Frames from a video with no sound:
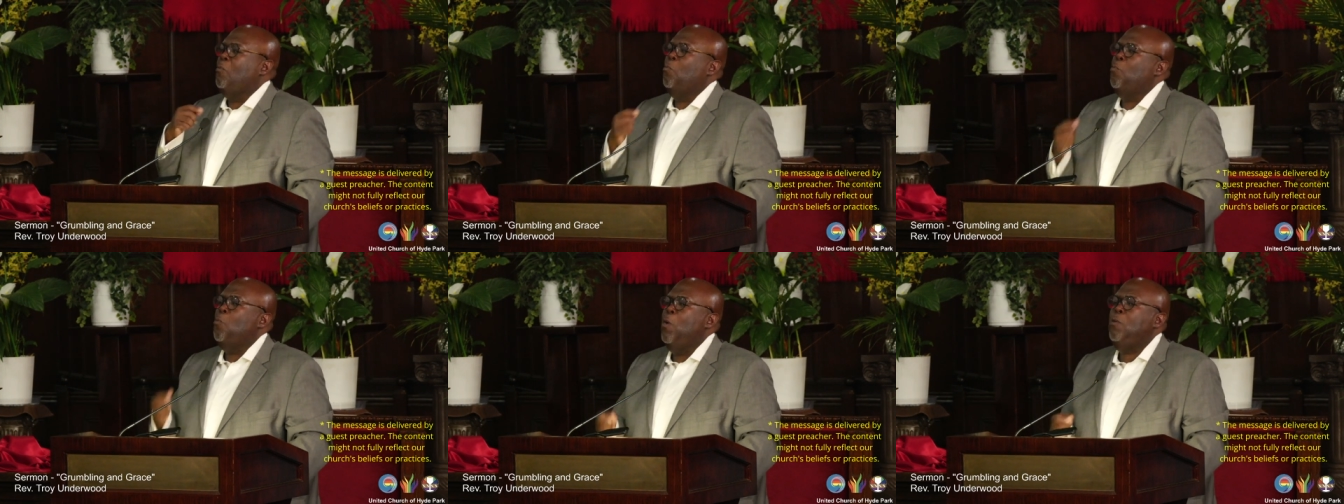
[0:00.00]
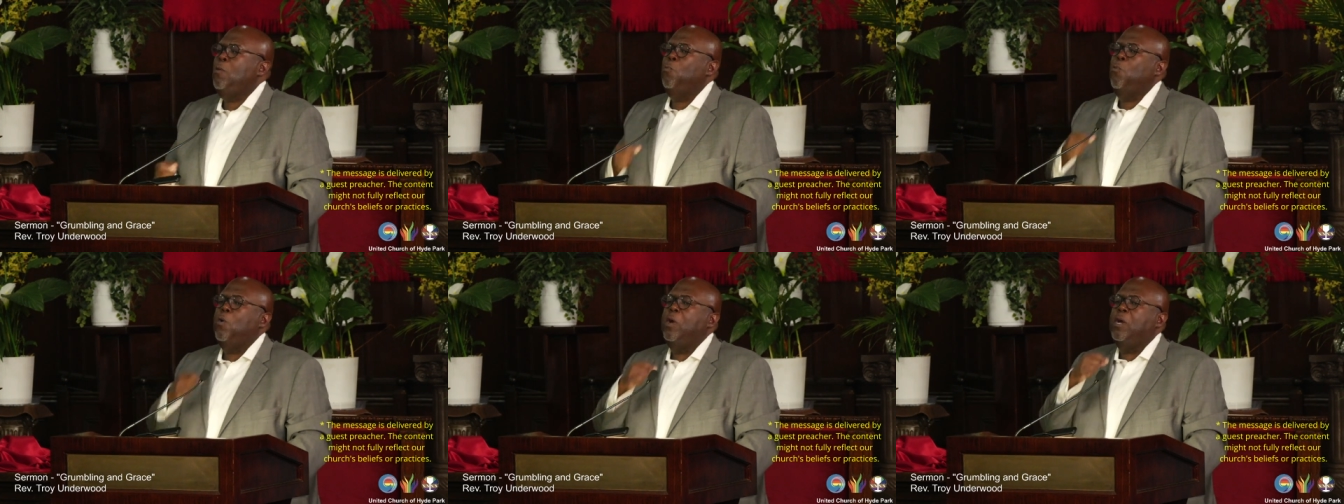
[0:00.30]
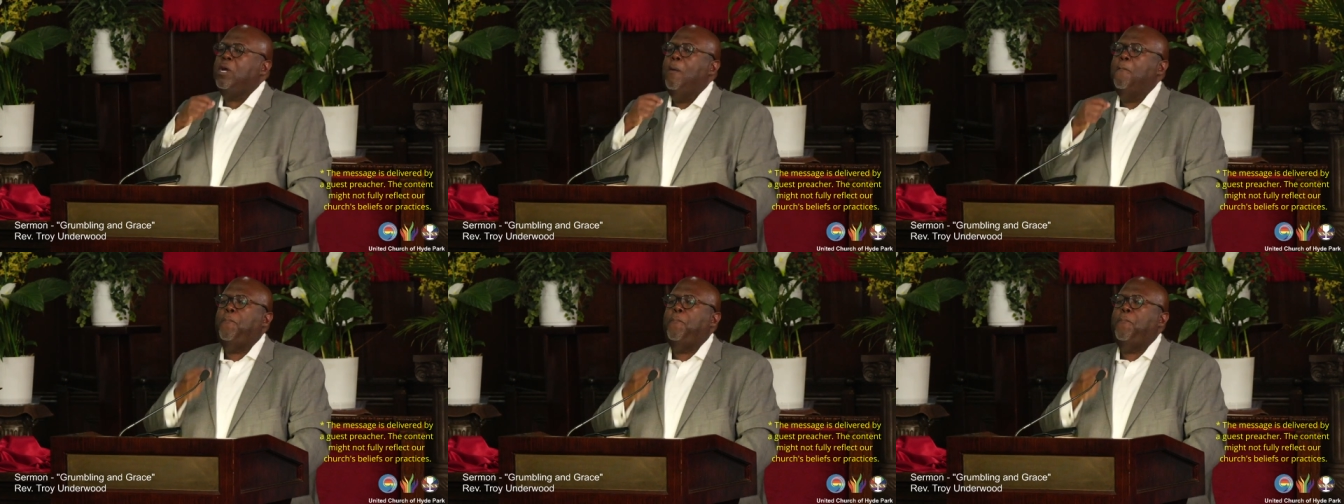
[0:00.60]
when we're
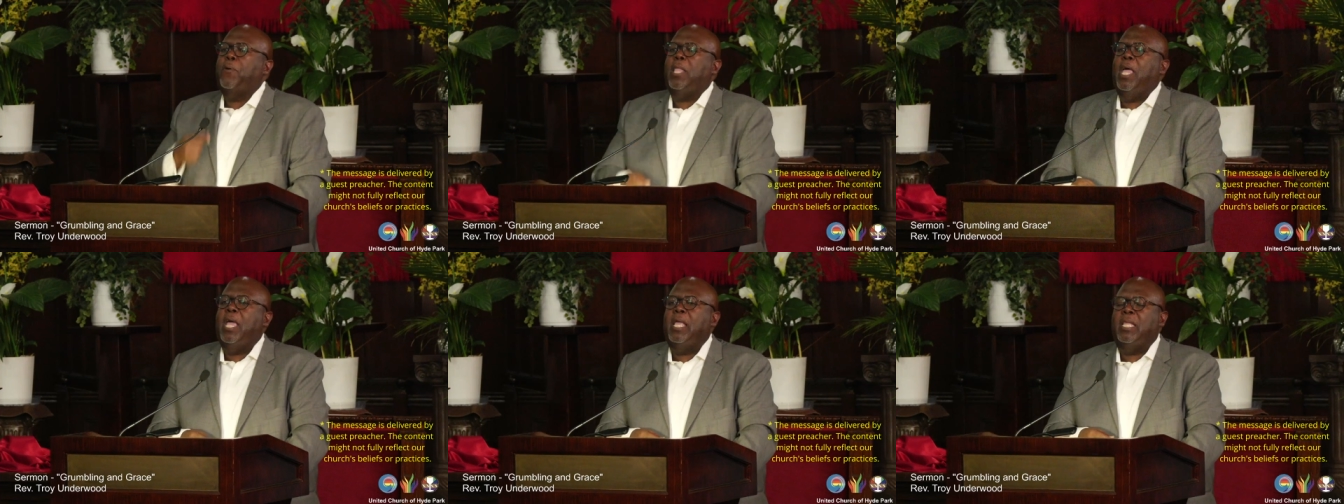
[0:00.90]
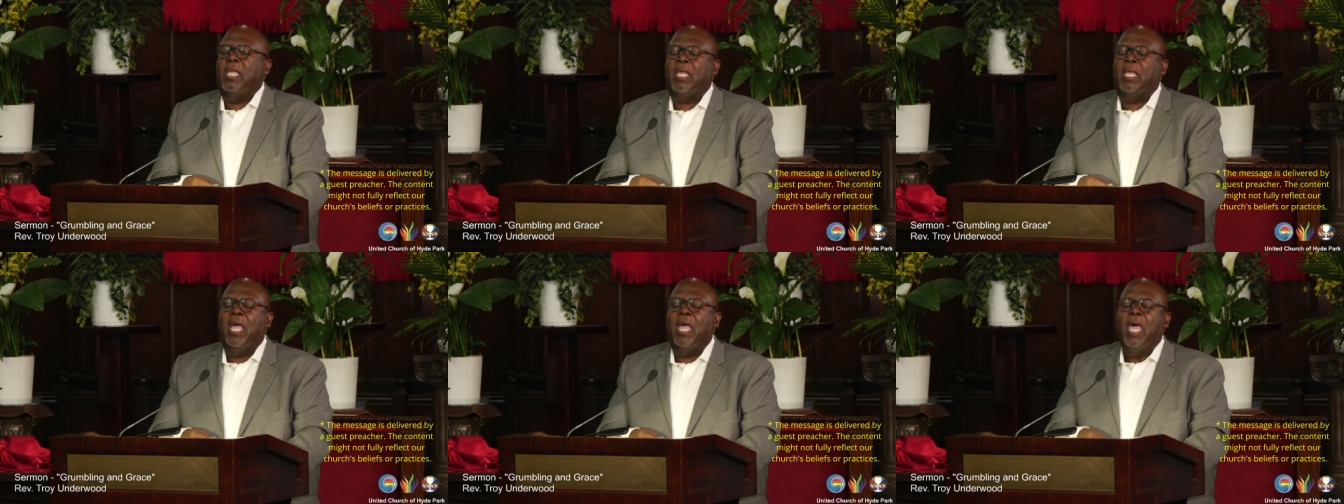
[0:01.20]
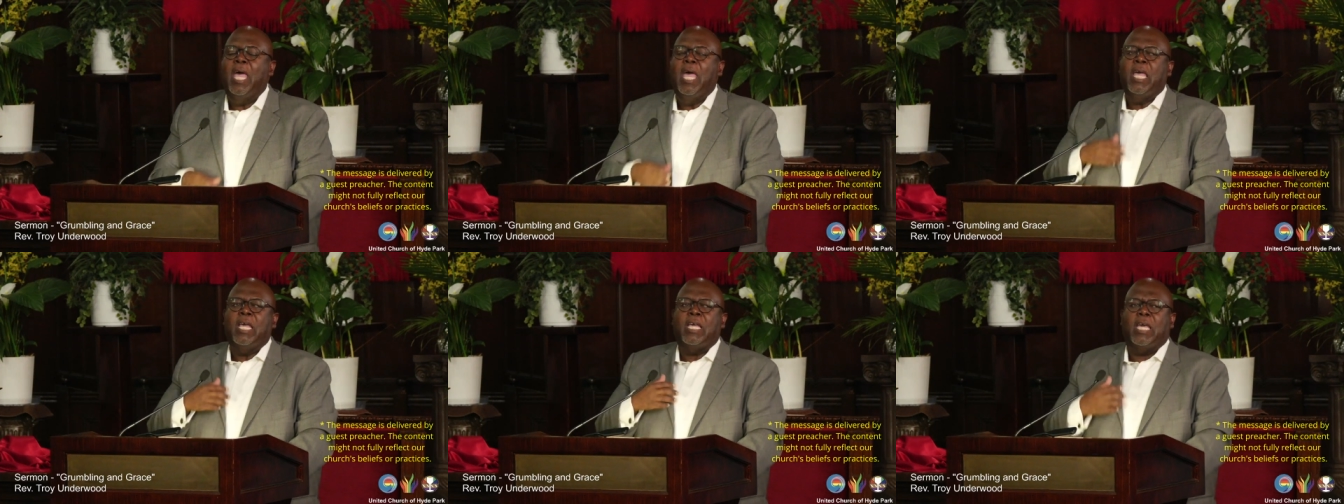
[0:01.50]
complaining,
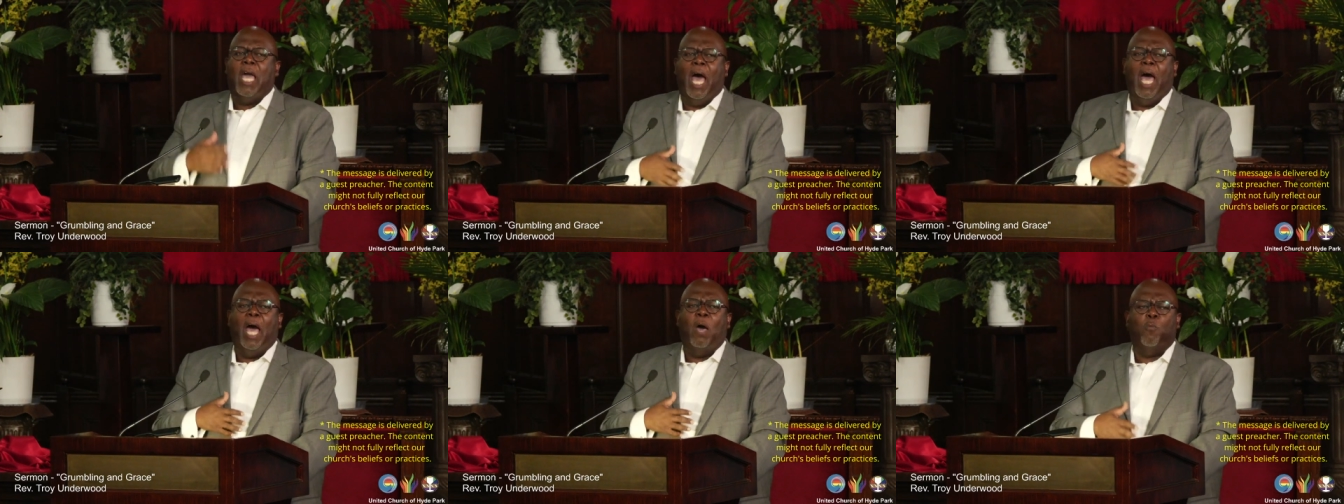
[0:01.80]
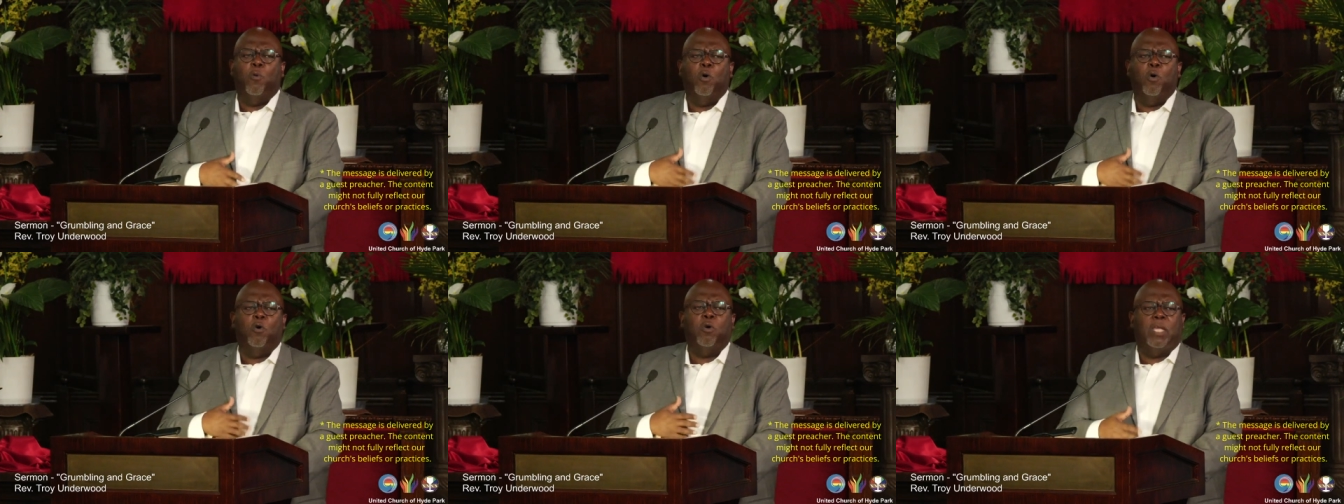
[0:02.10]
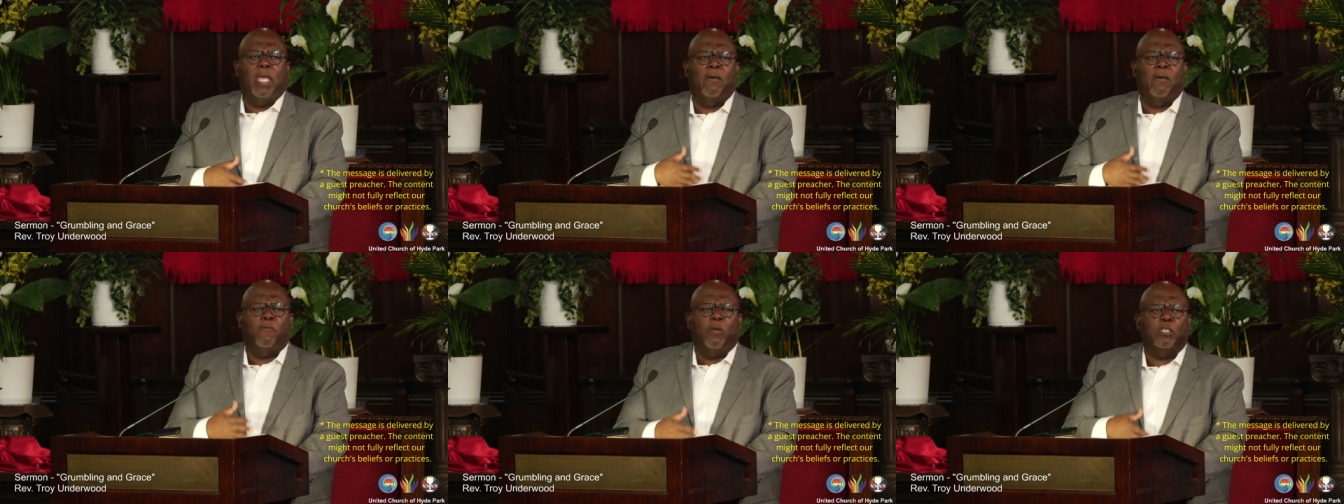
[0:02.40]
God will
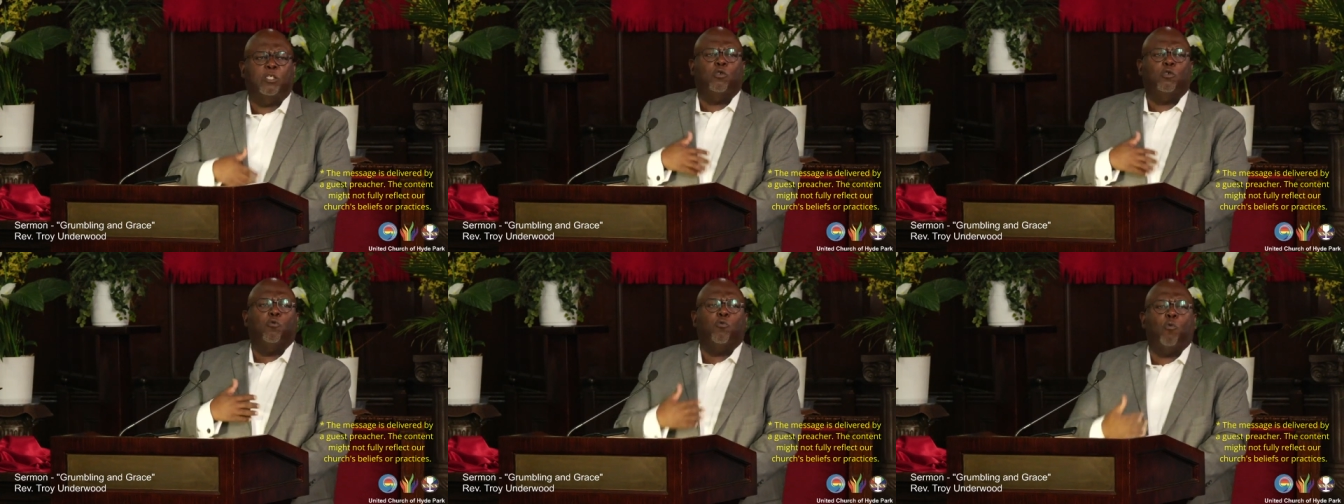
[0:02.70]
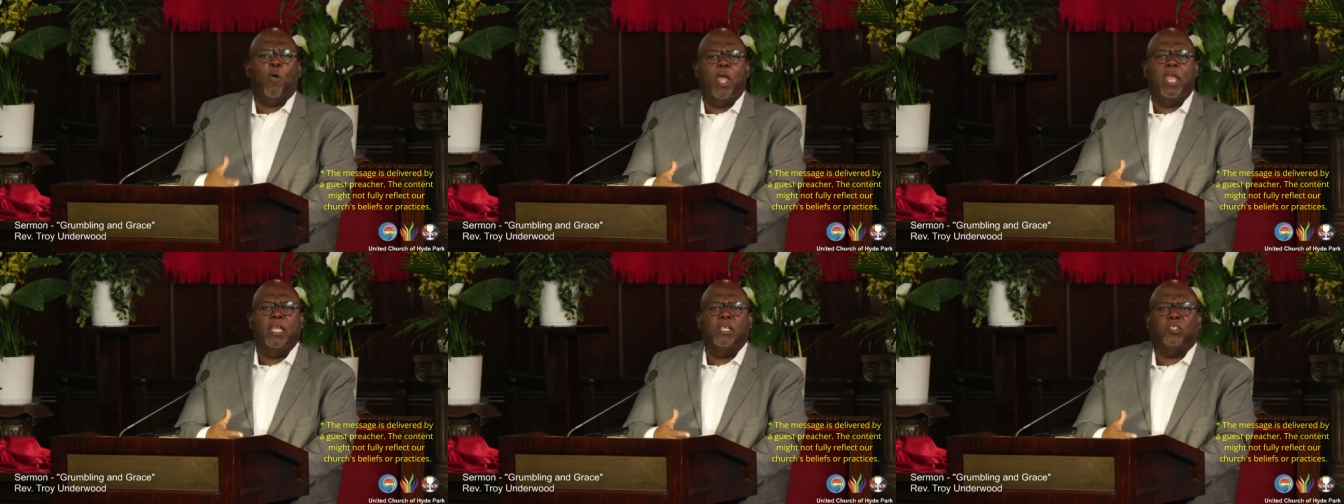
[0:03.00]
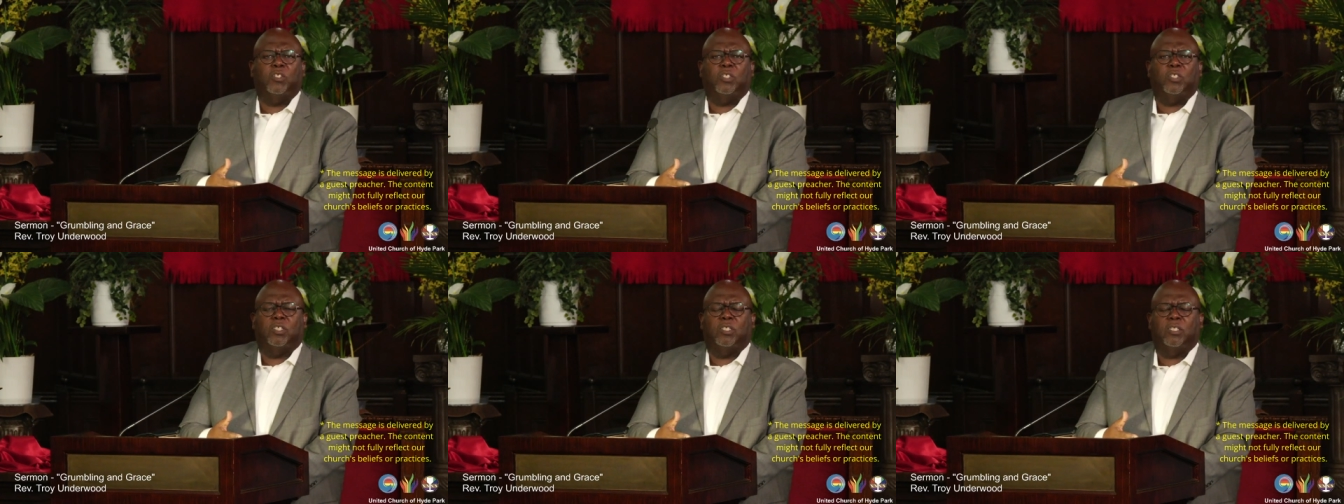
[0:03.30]
give us
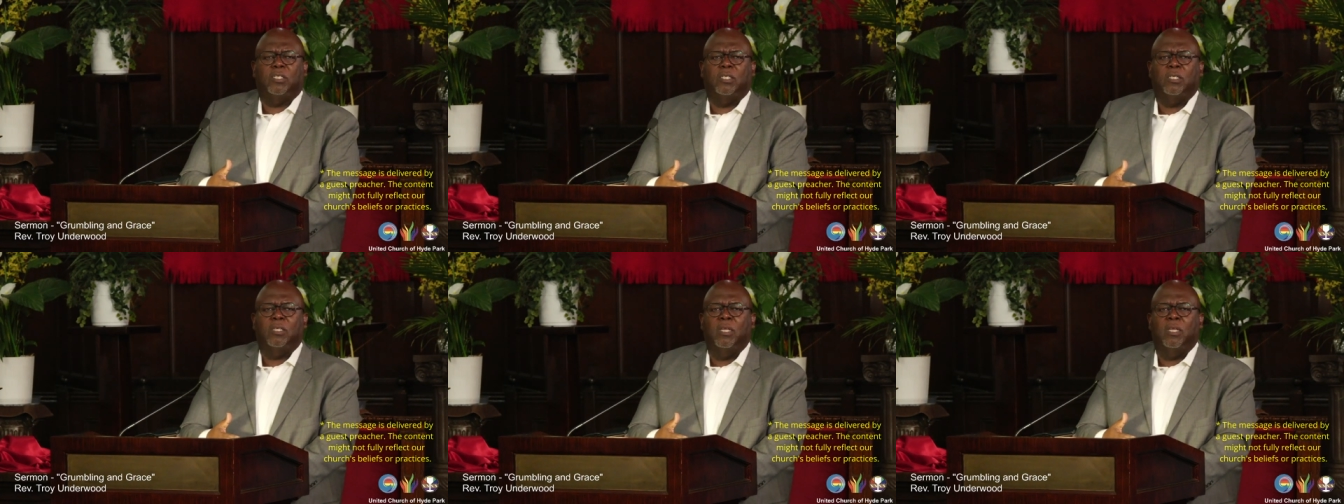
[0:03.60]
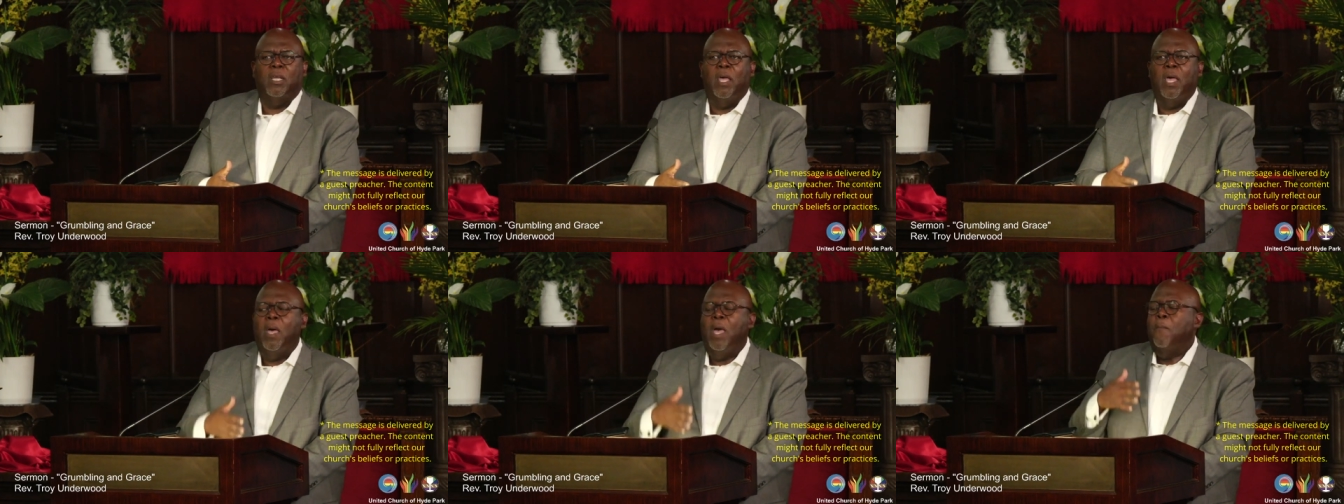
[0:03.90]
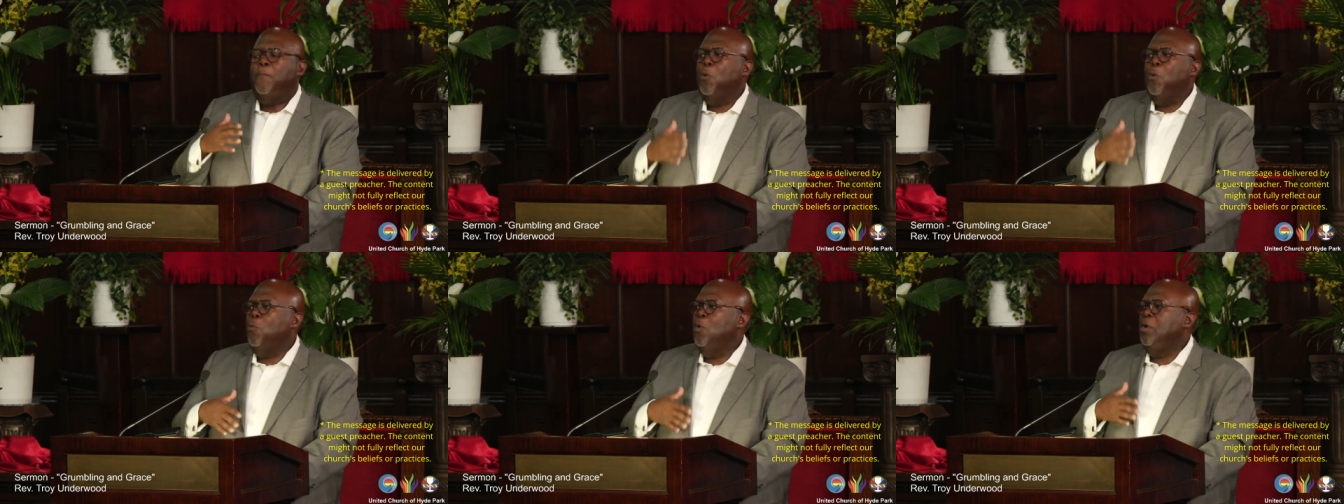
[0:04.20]
grace,
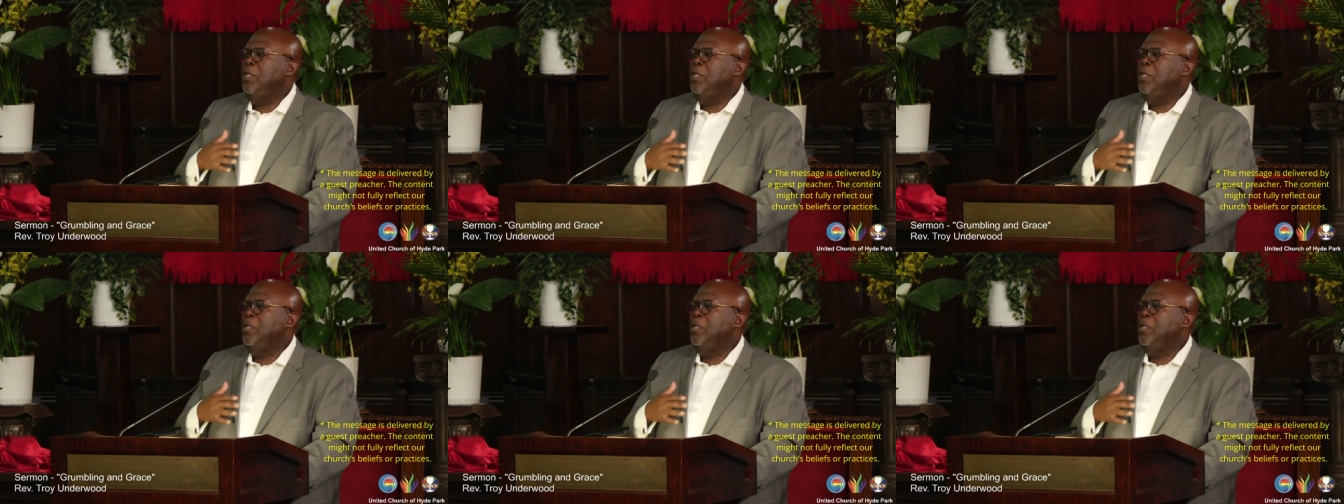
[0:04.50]
but will